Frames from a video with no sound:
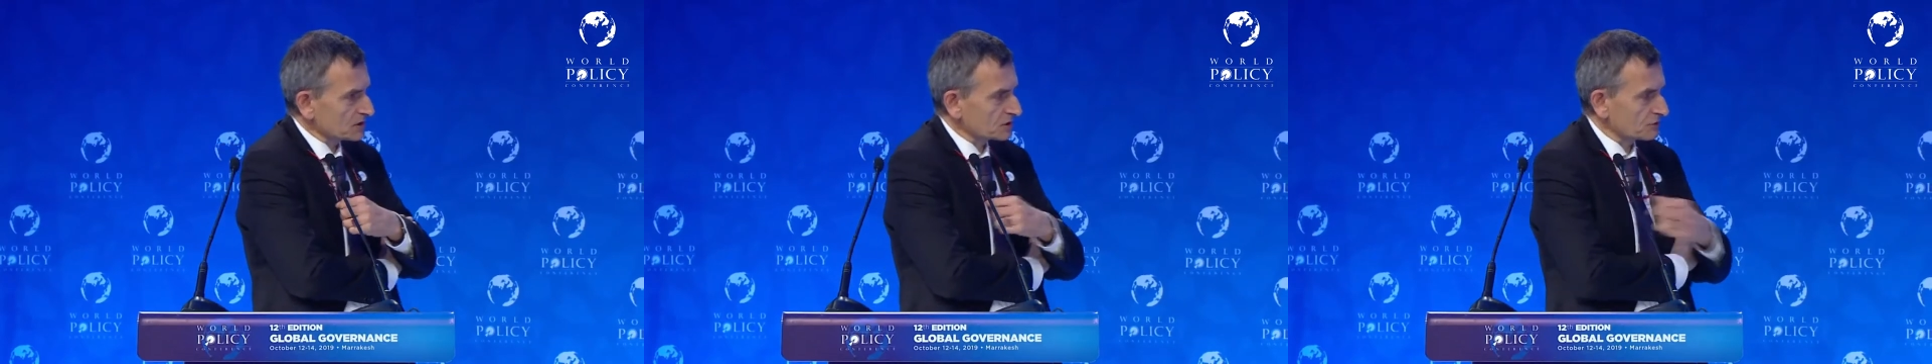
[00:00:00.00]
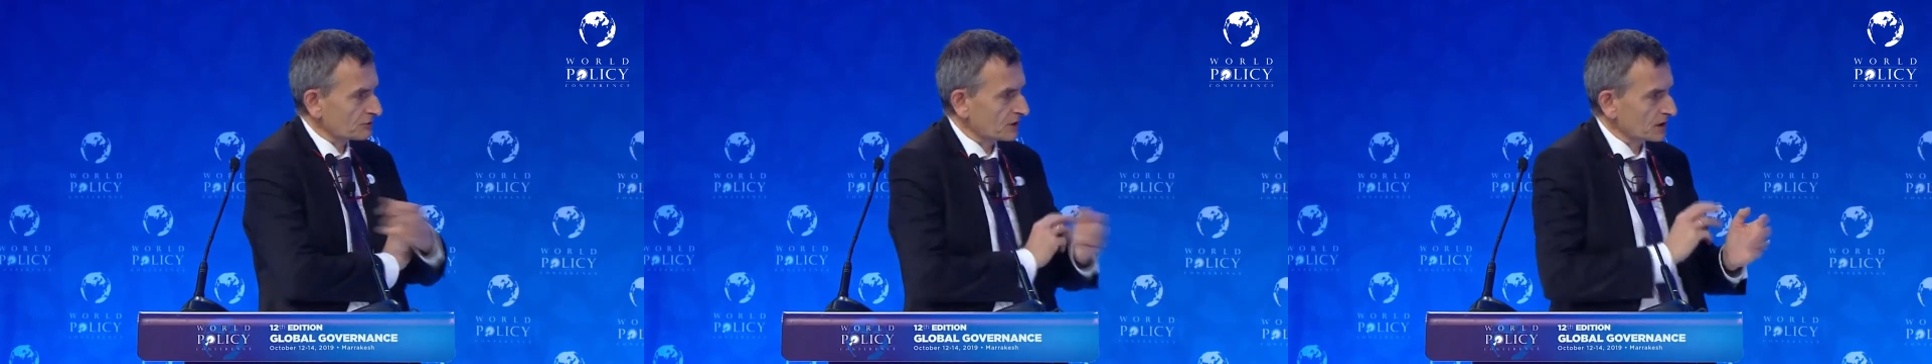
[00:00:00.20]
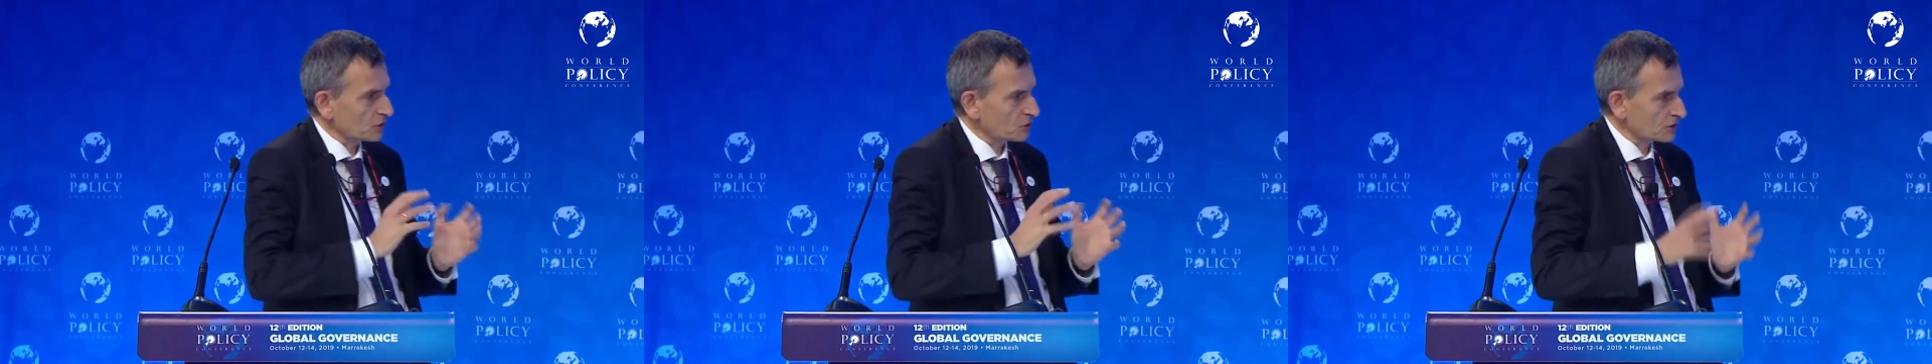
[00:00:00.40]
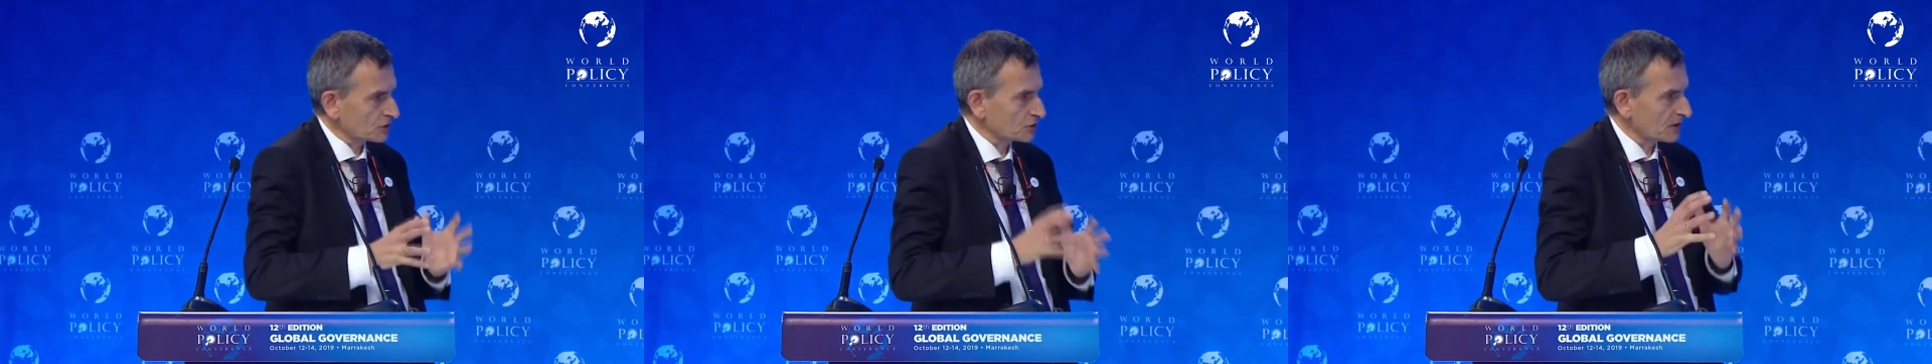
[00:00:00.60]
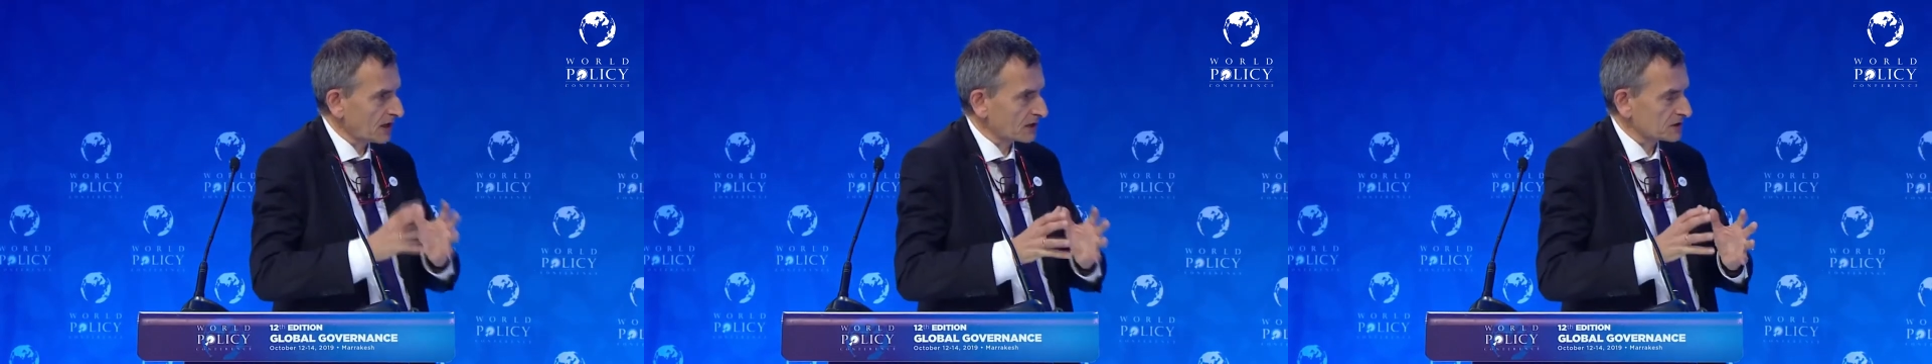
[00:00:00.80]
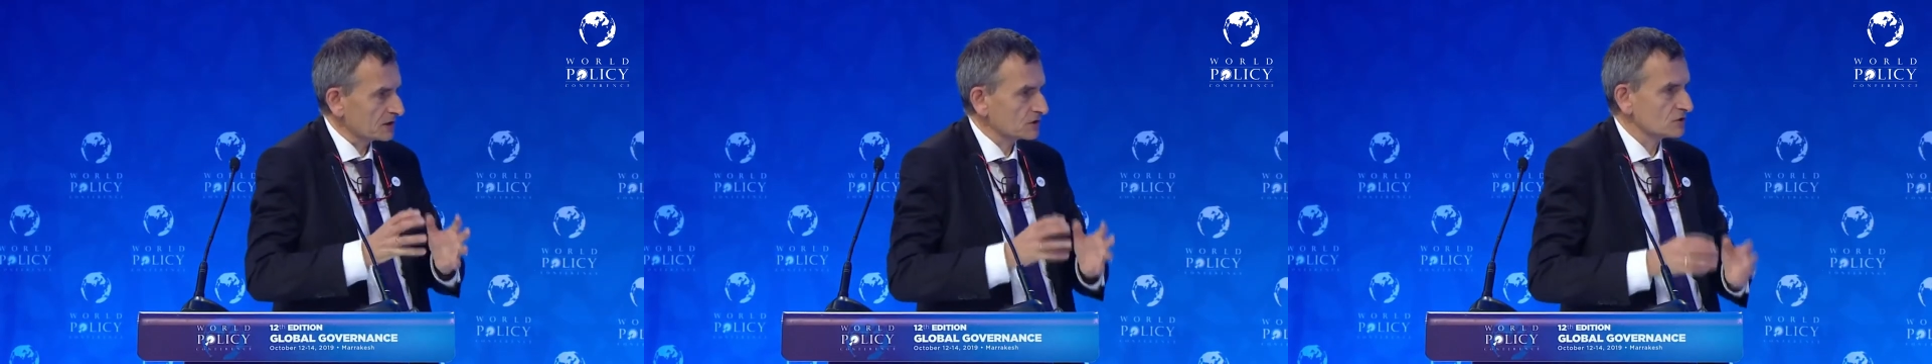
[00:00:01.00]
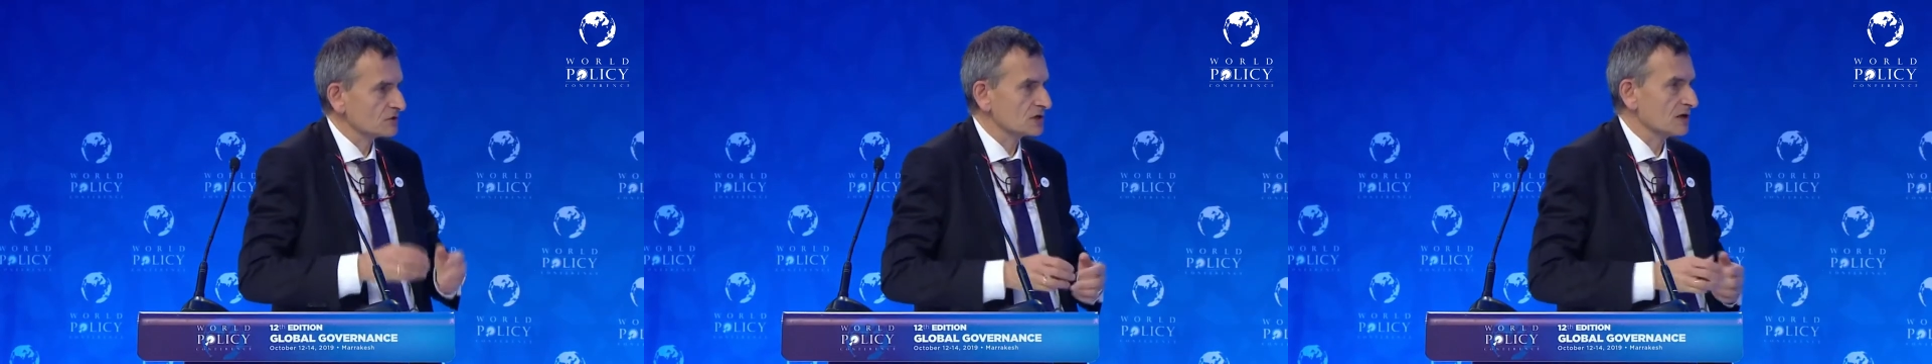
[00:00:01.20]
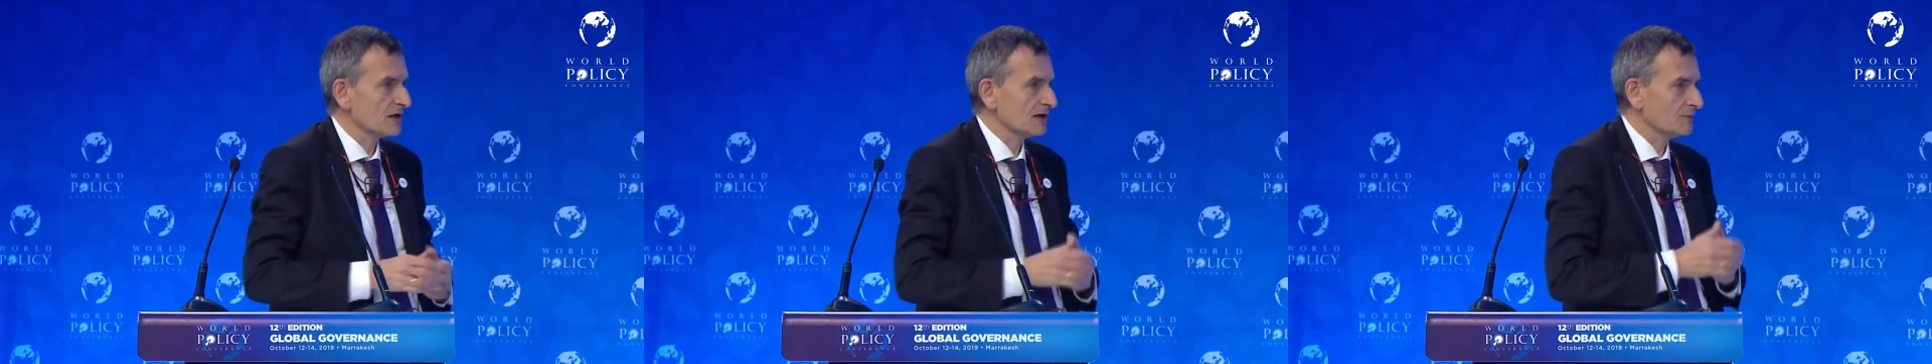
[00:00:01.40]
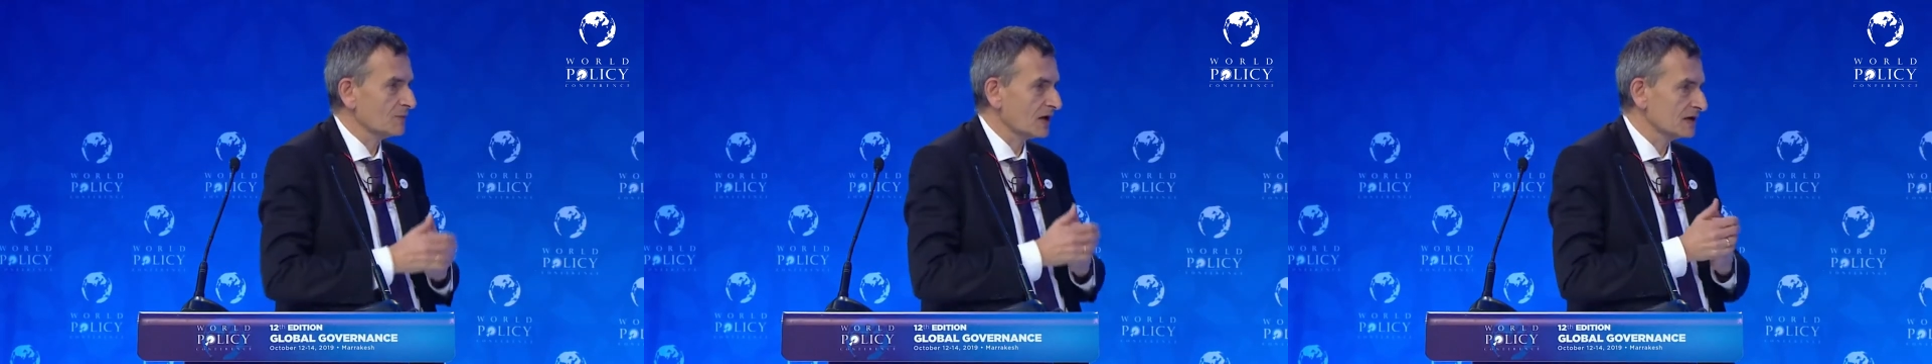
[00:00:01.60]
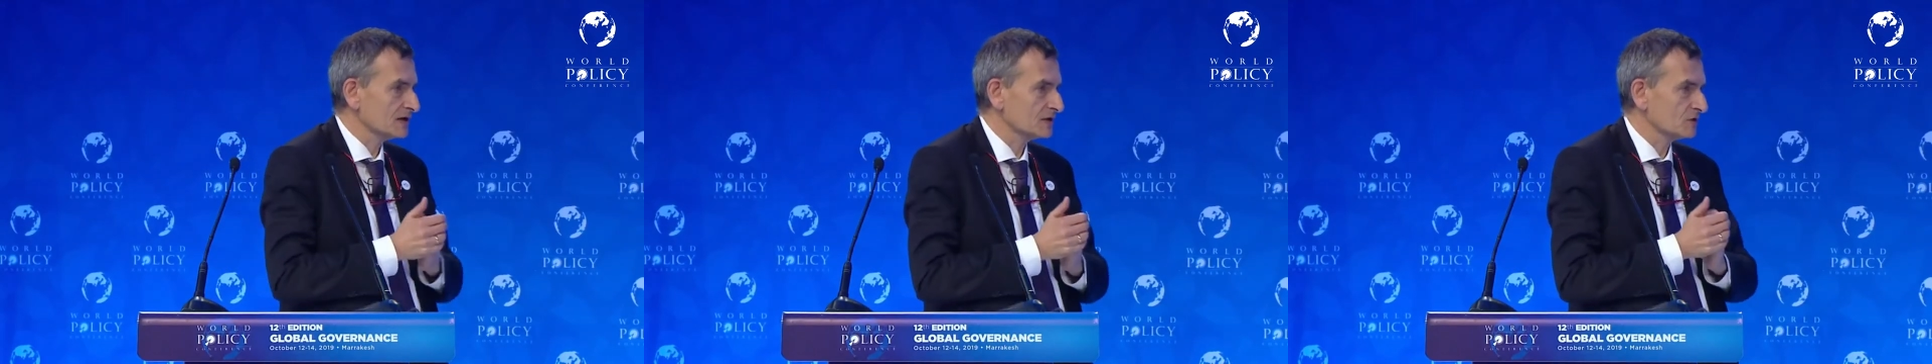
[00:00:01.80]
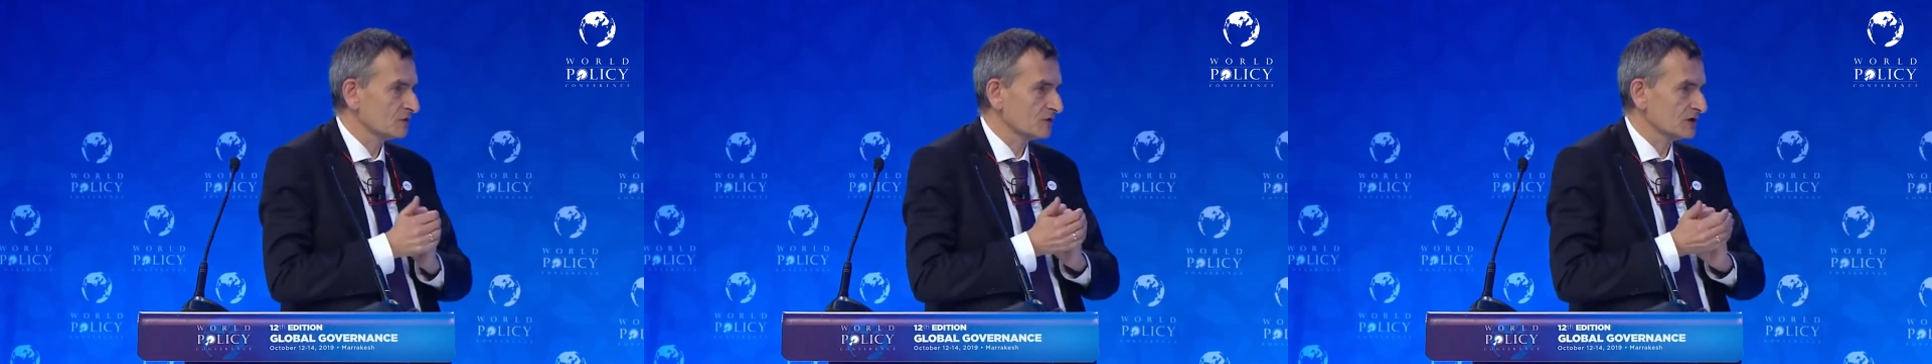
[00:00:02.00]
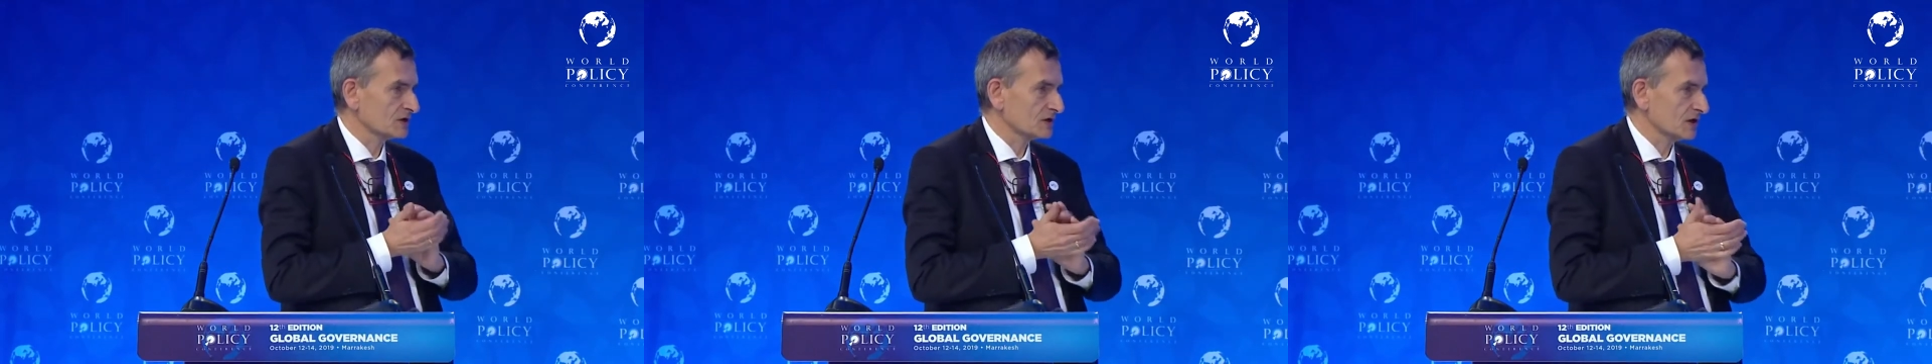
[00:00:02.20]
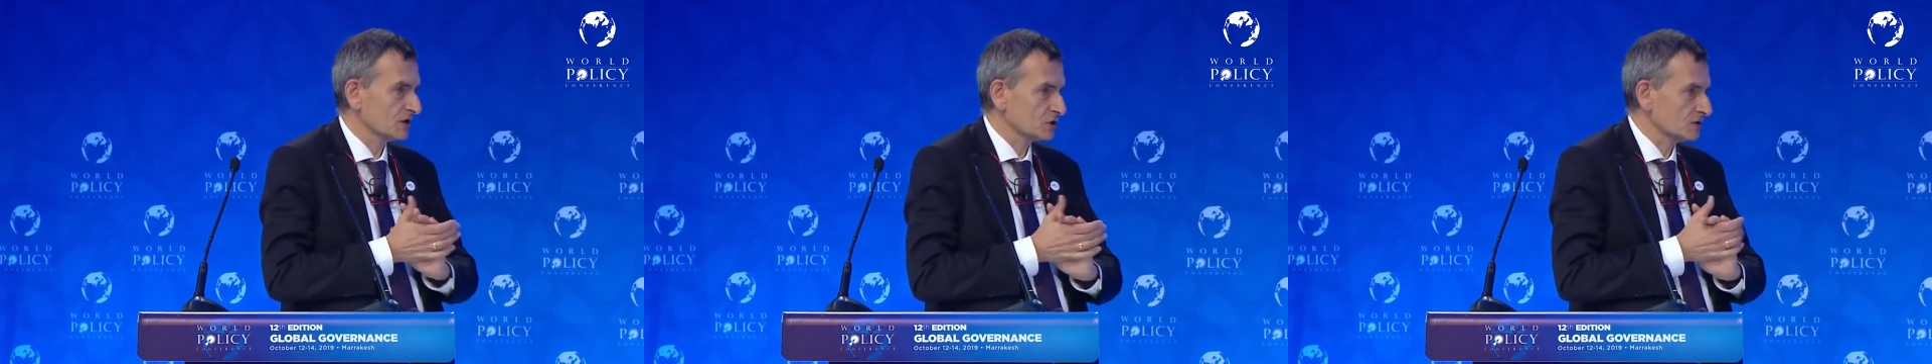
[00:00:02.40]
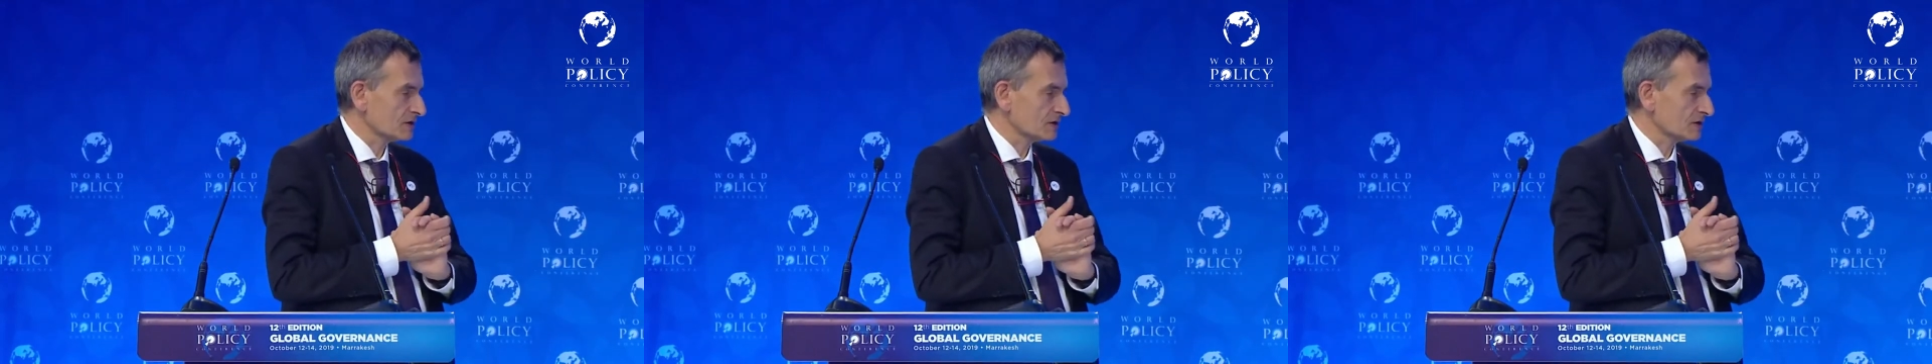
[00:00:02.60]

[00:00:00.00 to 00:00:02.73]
trying not to get into the limelight of international